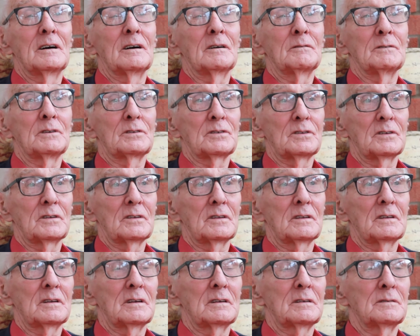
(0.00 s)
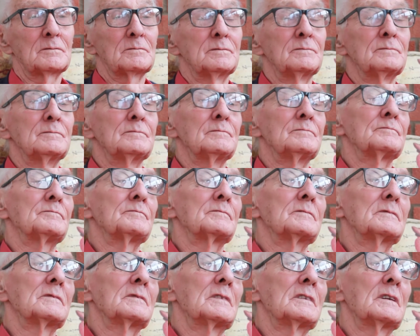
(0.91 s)
I was about
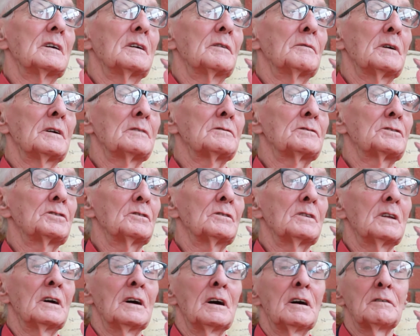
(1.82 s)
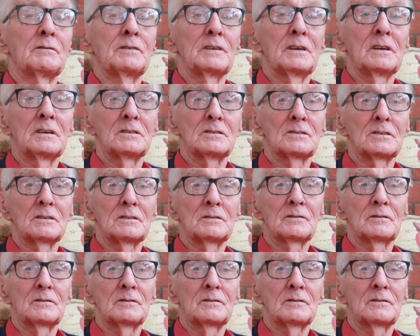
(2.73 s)
2.5 years.